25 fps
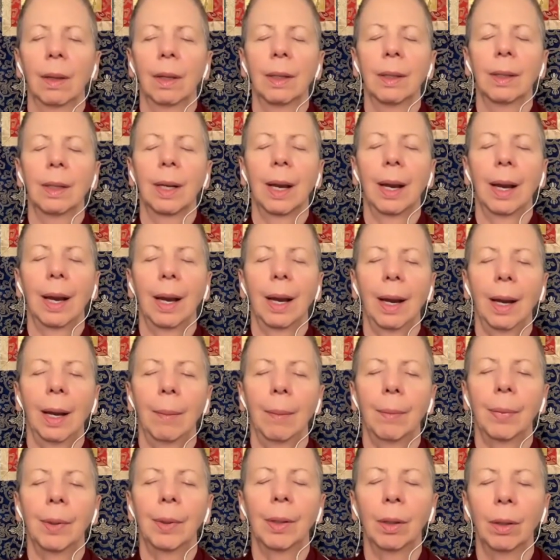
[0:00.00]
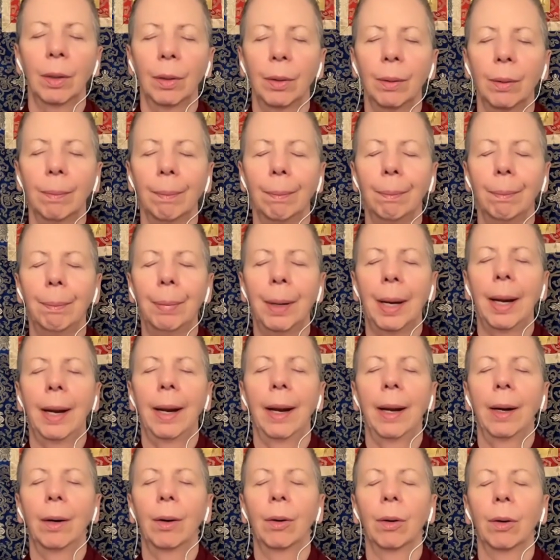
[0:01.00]
this absolute
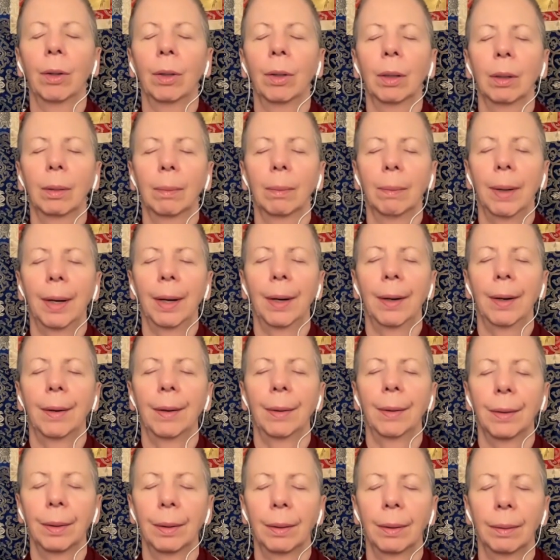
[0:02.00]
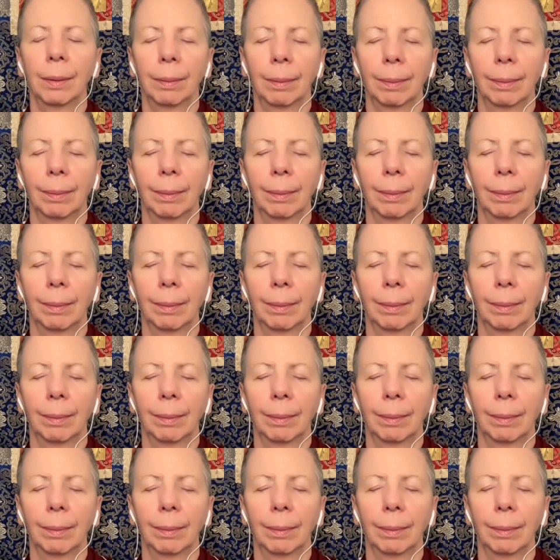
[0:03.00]
ban on comparison.